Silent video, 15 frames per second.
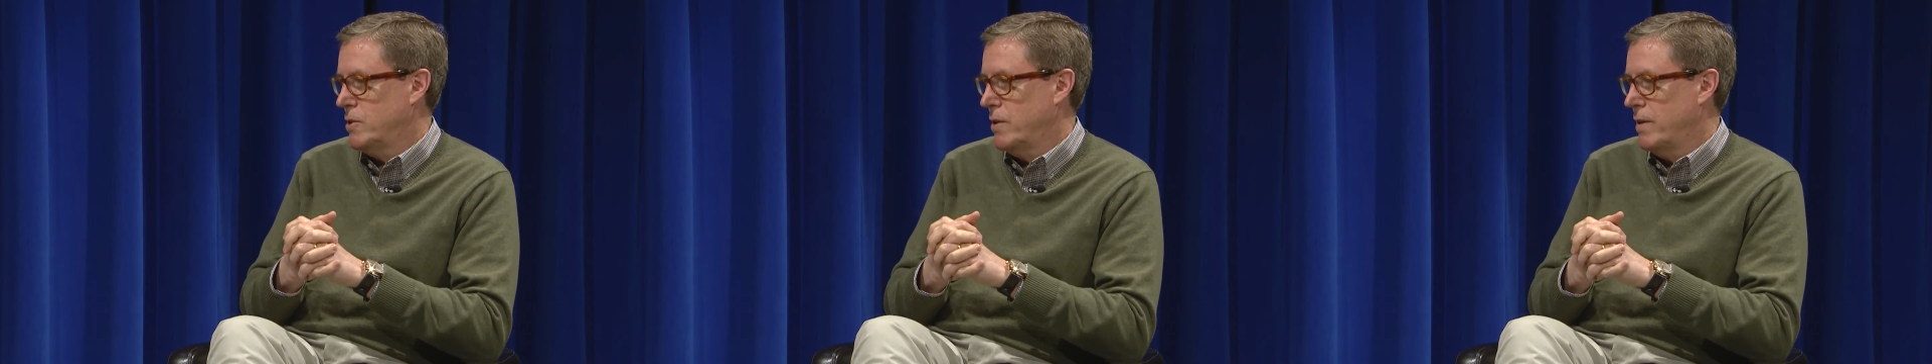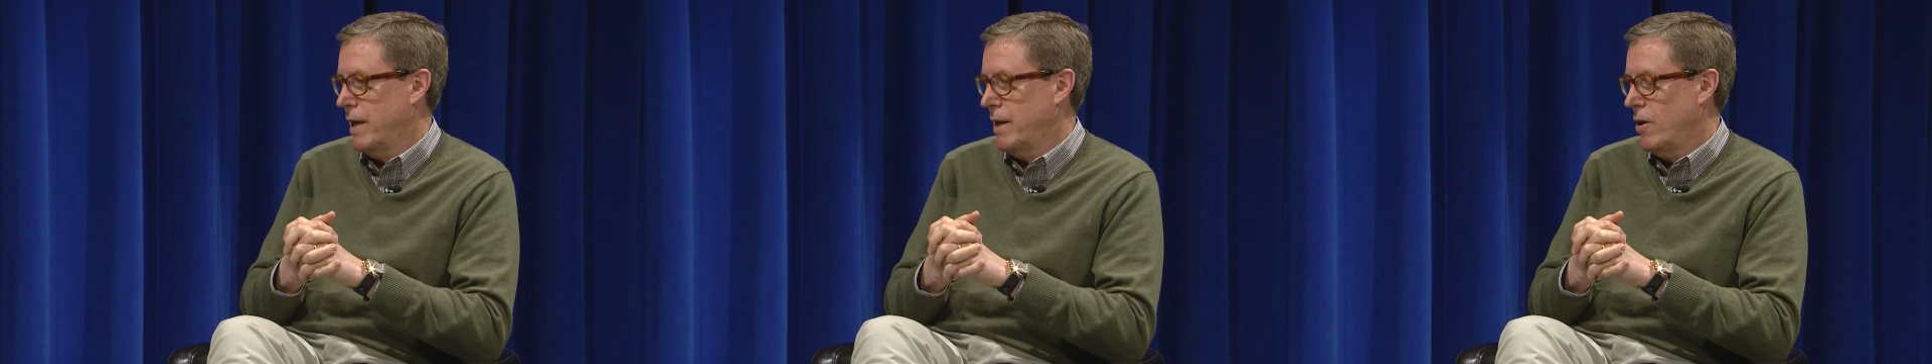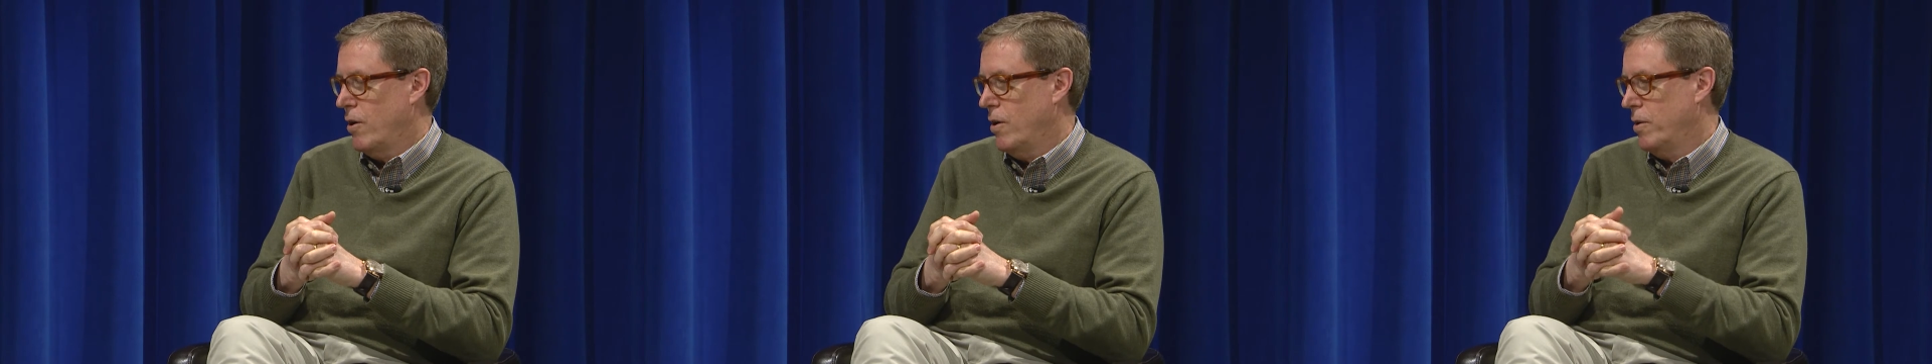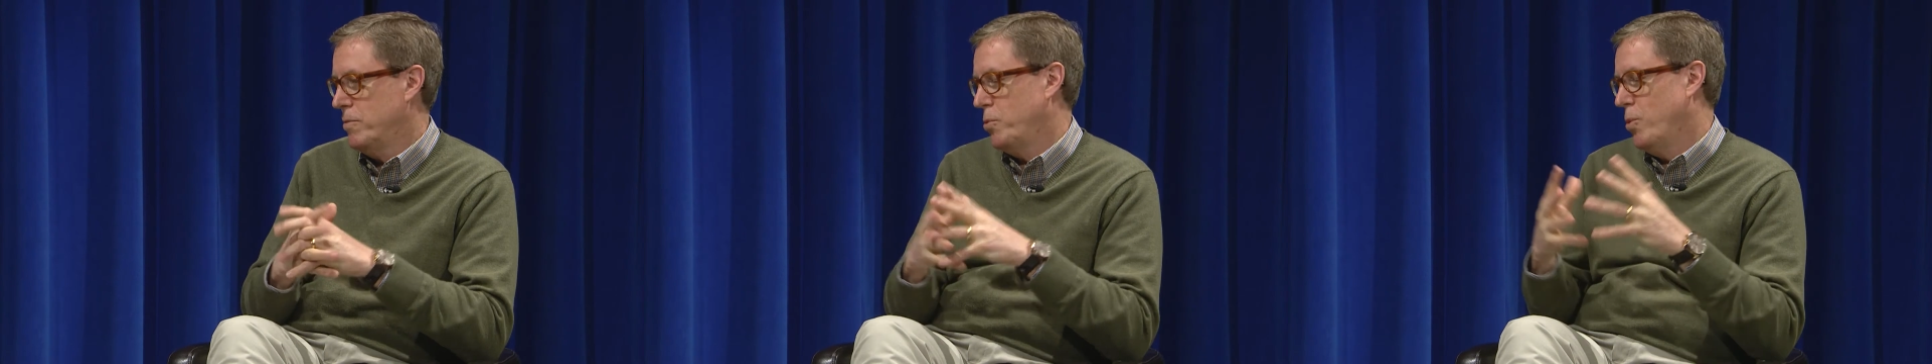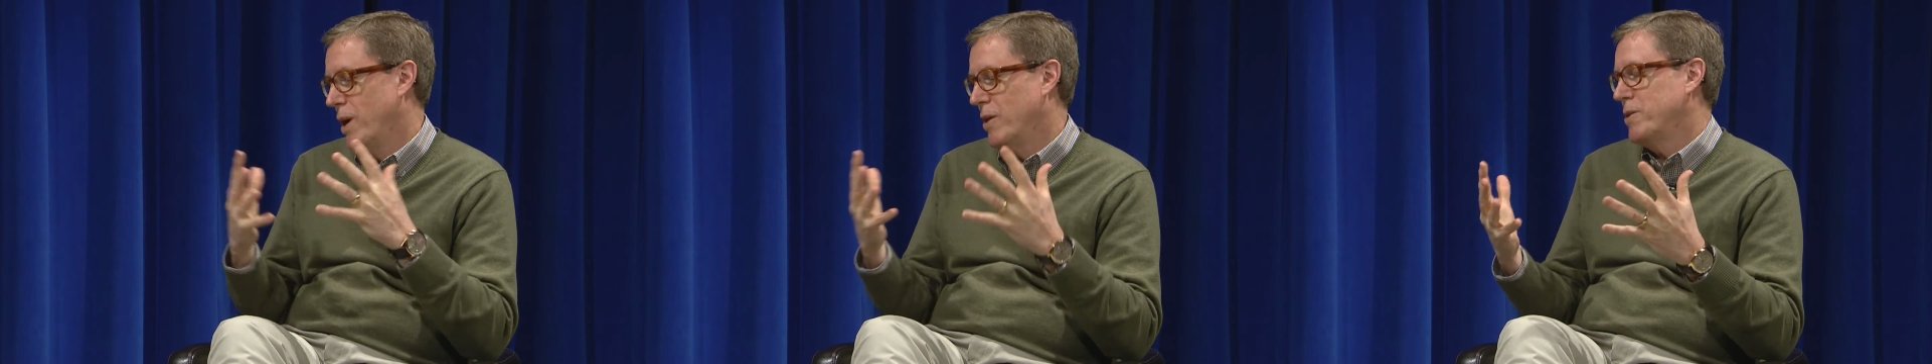and they'd all
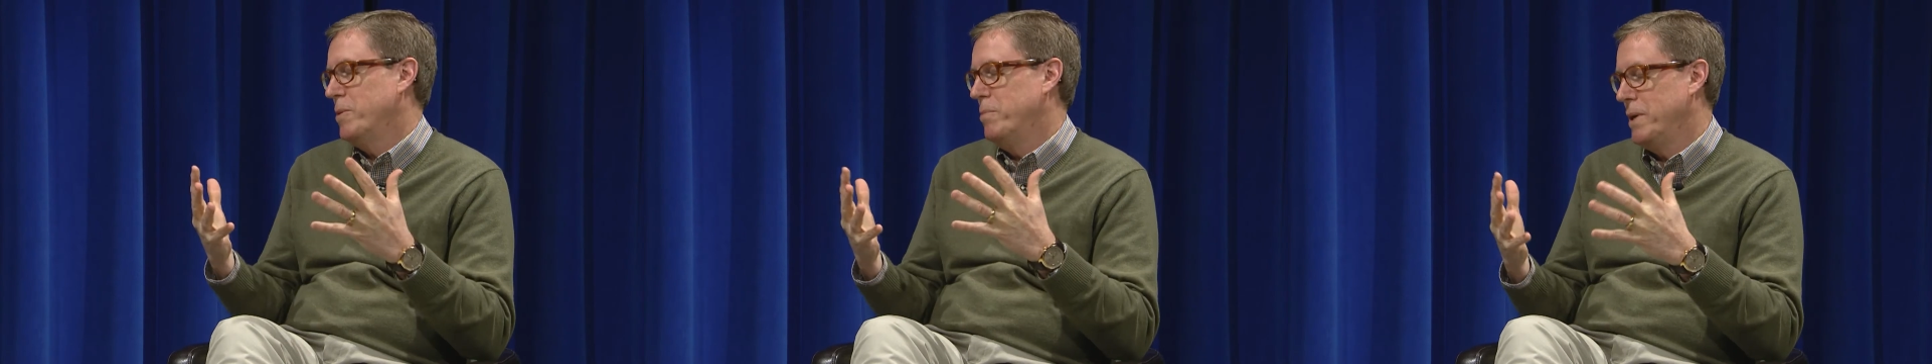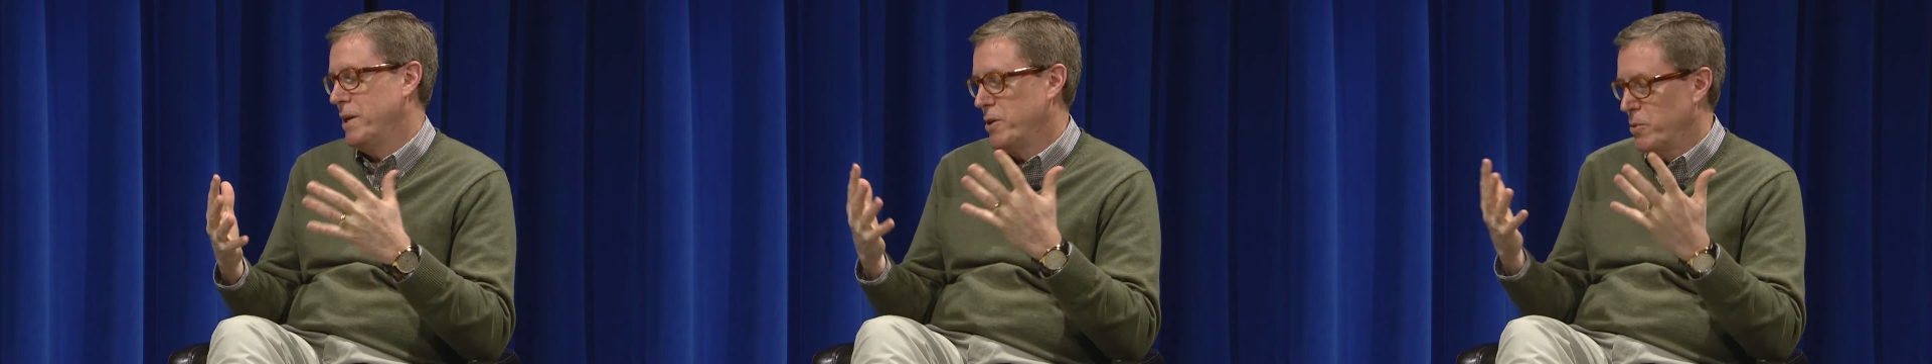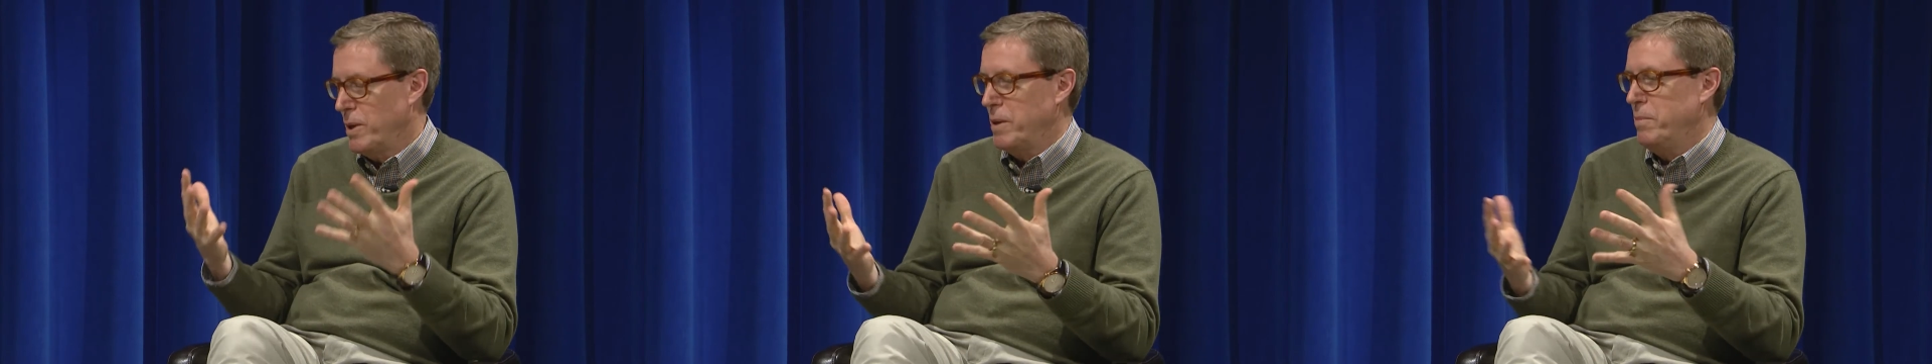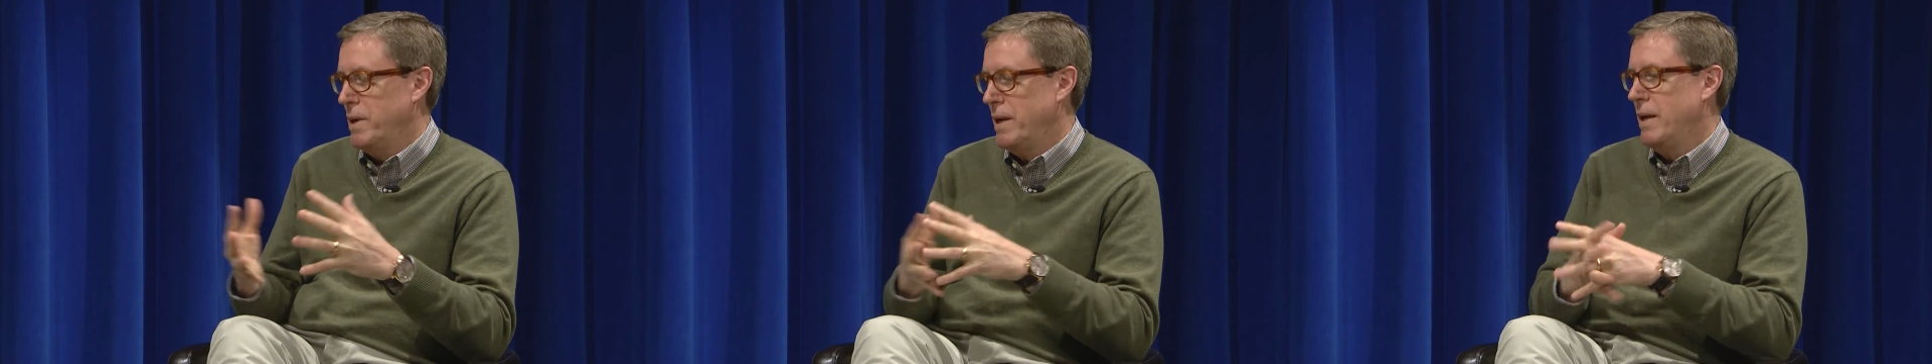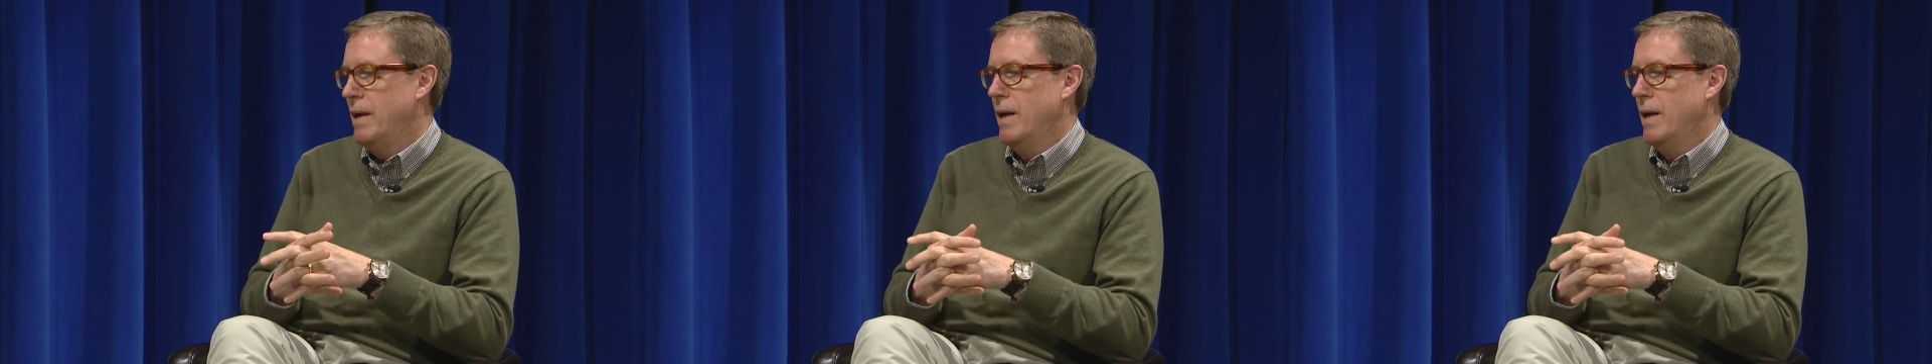welcome me and greet me.